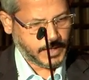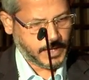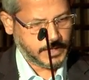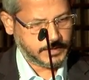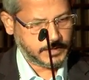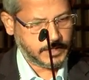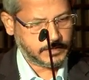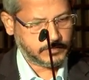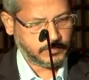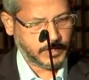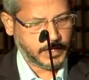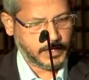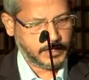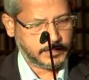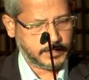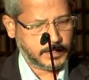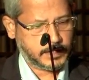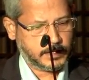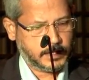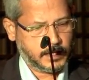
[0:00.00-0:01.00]
And
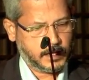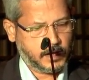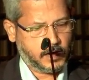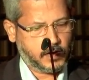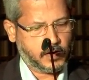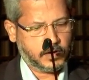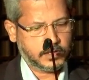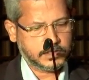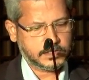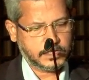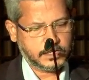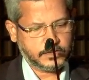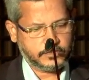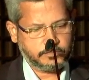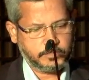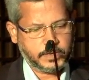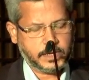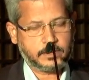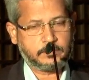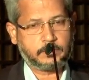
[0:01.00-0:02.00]
interrogating all the
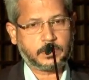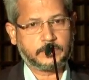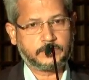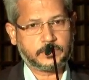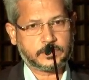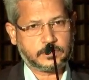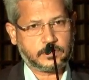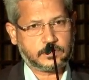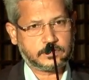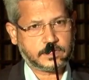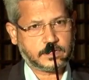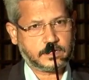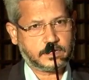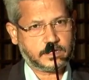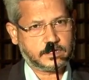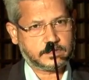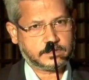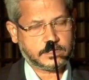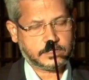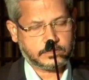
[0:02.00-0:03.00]
left main by physiological
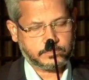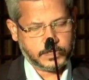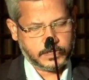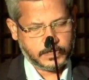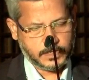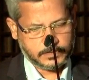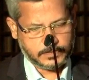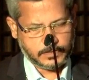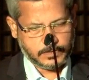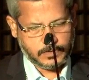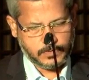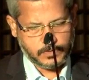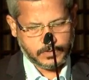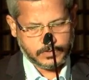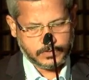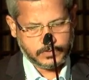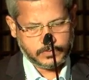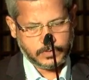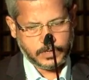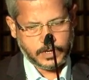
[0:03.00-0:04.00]
assessment is a
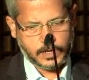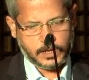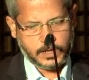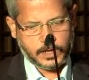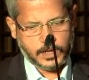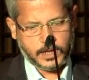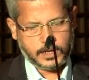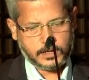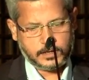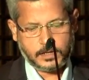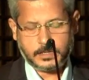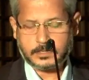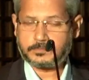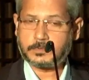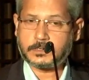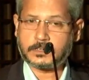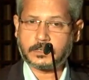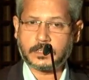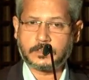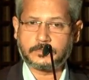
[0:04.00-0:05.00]
good tool, and
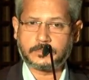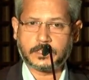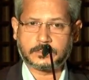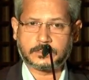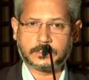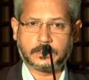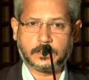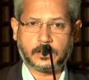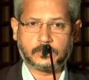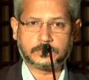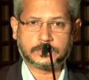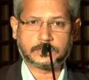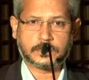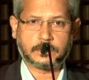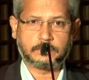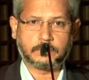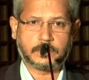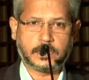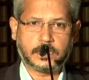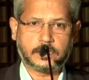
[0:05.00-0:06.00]
especially if there's a
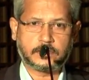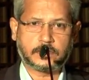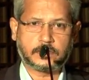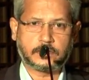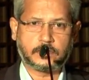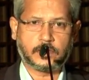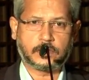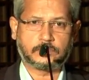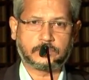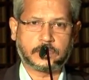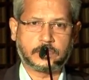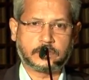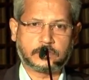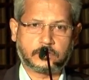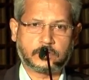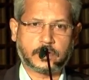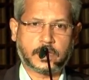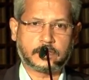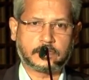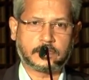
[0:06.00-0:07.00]
downstream lesion, you have to
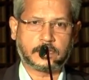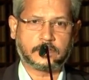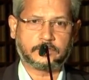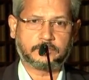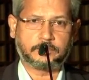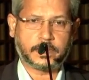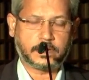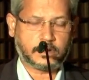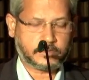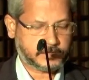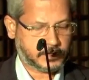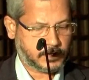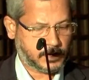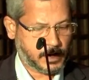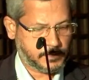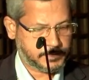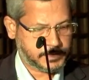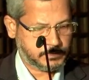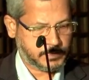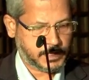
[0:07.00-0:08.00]
interrogate the left main after
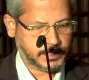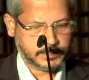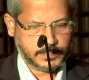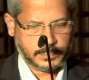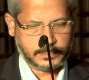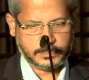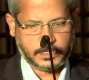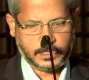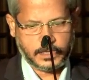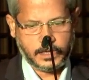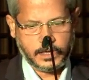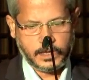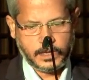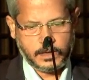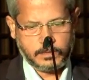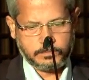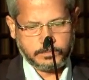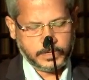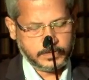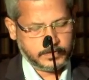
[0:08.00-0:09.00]
optimizing the
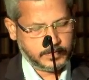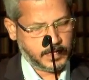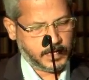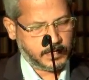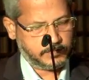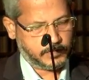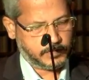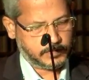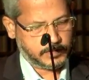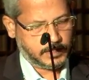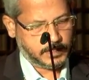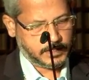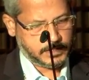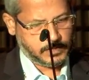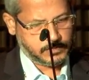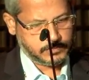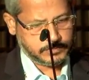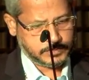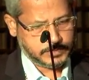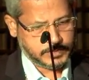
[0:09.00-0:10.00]
PCI for the
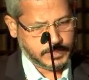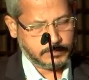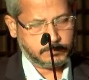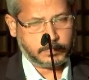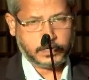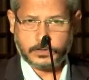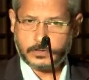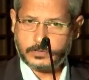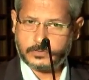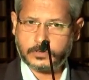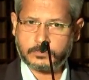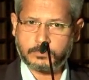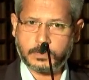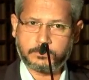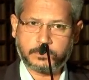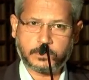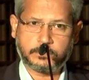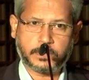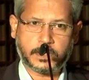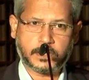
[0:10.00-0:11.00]
downstream, but you should be
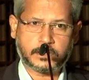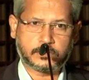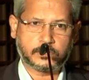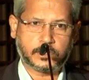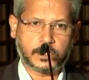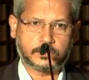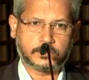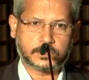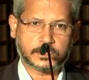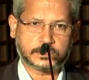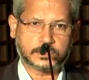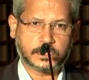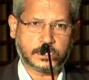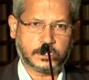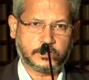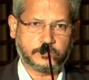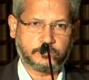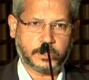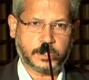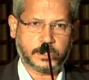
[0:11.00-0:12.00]
prepared to address the
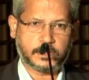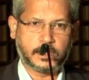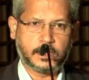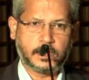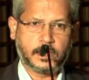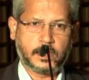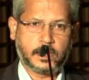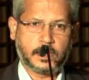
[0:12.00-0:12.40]
left main